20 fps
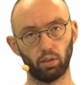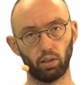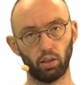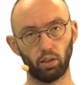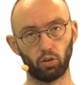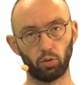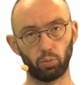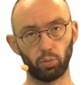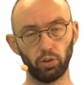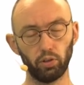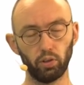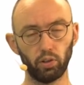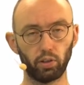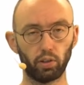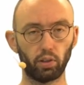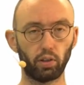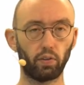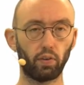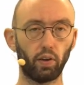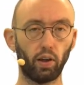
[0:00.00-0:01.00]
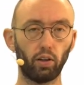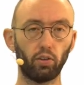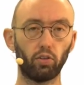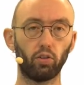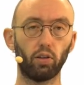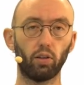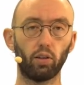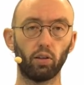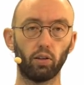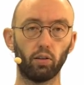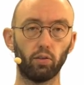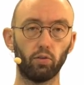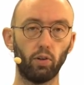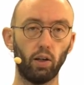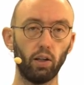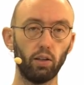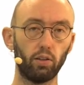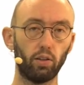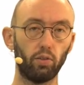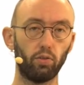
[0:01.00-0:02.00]
In spirit, it is actually
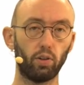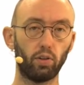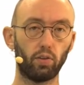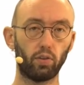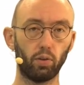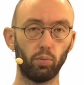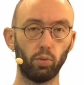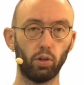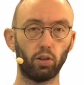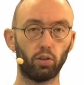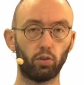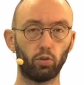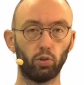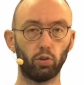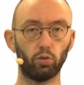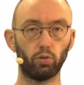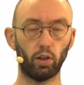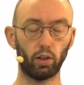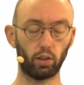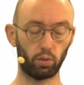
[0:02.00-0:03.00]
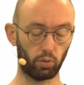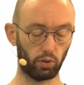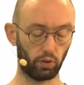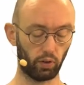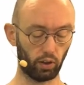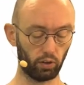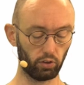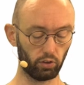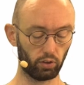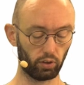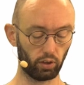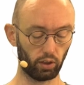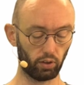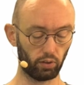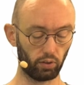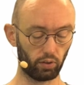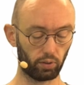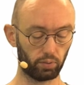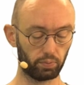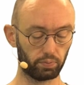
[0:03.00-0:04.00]
relatively similar to a randomization
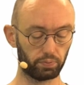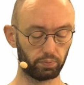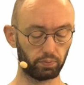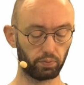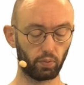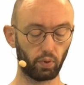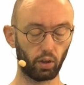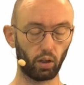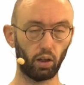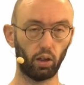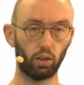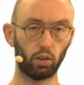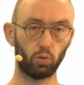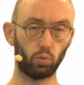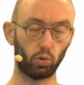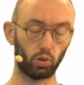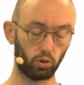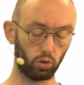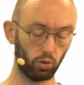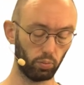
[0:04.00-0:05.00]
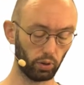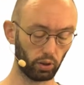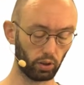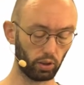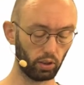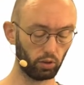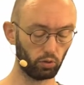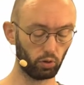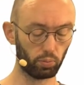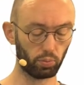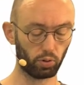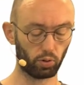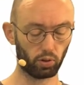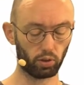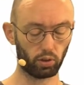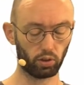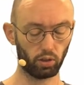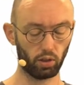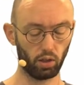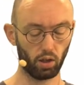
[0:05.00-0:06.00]
test, and you would typically report
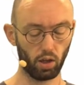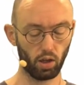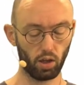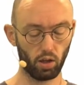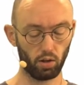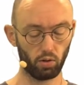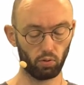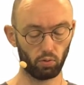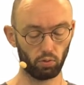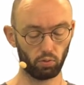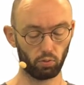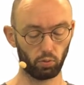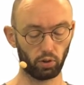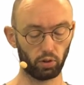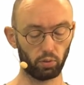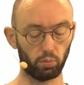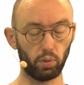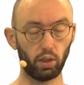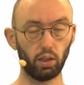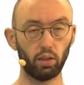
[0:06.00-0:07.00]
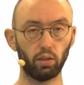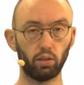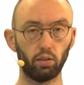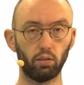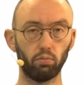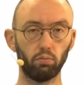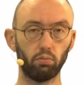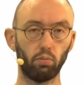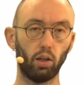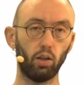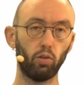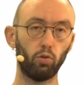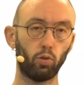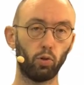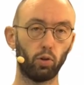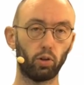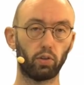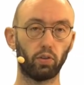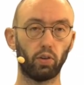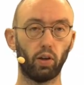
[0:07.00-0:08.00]
it with a median and,
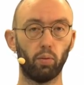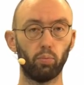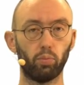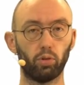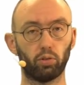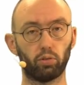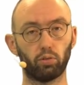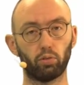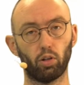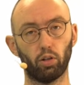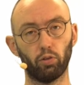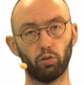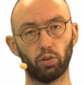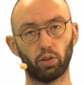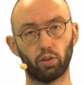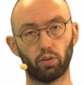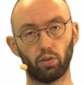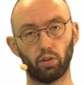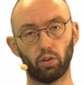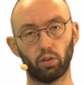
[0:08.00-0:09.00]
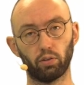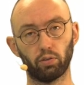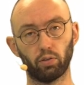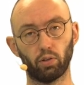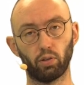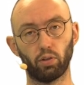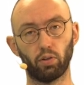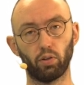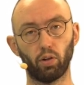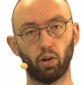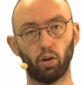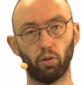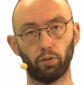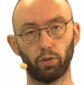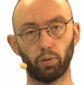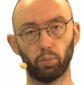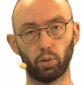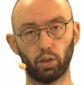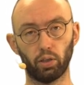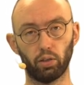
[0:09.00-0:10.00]
for example, confidence intervals of
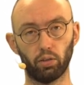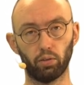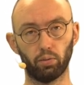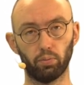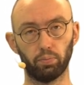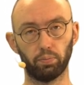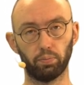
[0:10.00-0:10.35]
the median.